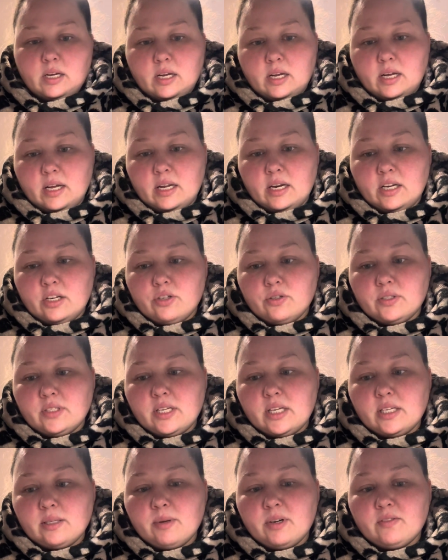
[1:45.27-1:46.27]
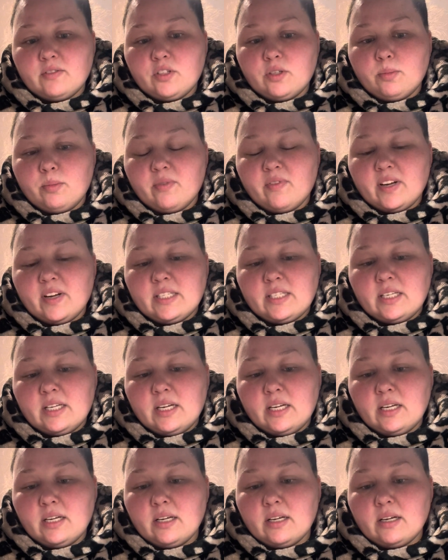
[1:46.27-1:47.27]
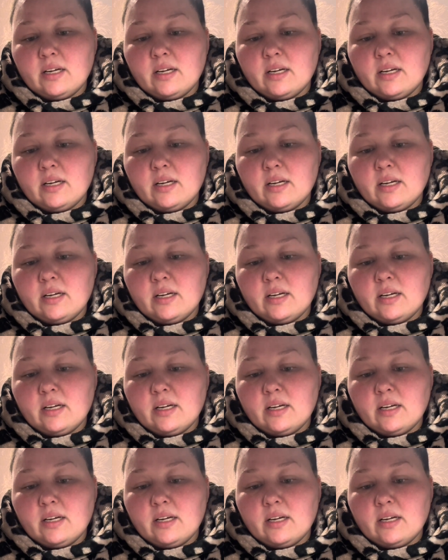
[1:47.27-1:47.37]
Initial assessment of supervisee